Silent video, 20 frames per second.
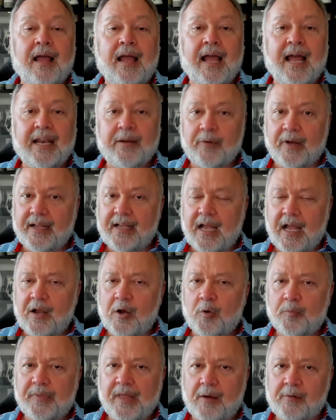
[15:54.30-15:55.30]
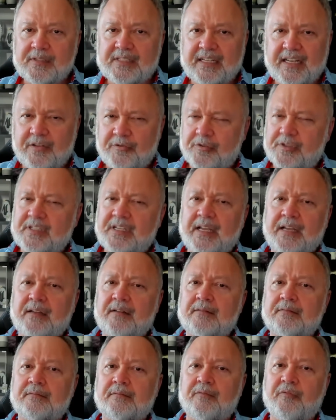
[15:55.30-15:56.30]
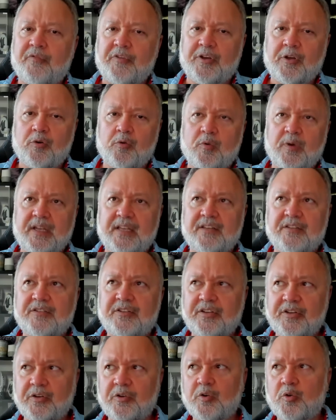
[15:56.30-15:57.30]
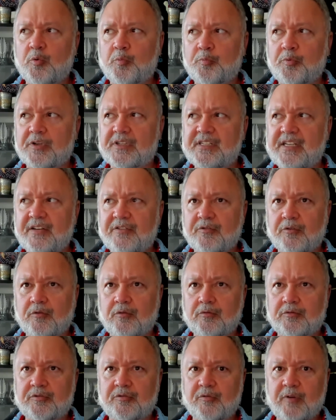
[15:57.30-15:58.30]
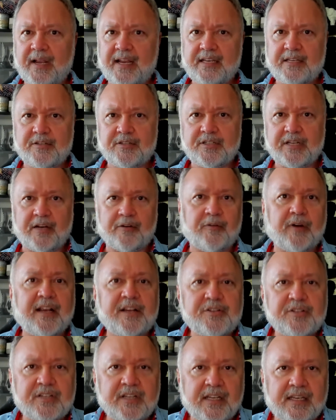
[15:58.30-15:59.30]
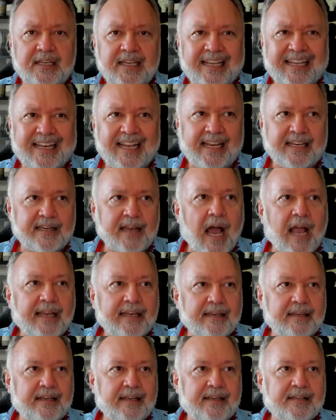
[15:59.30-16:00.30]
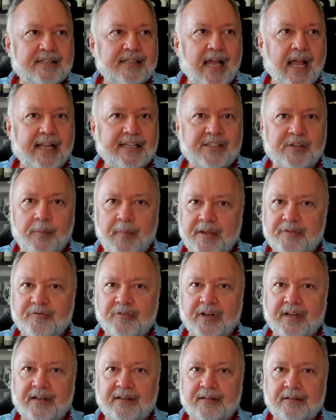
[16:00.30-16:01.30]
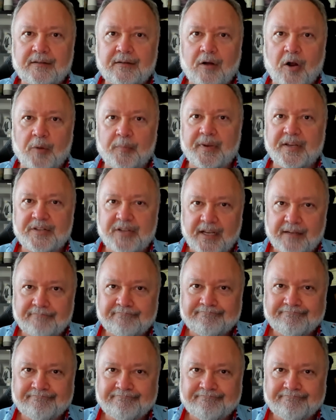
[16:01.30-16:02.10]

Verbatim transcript: Anyway, I hope that was an interesting view into procedural terrain generation in a 90s isometric RPG.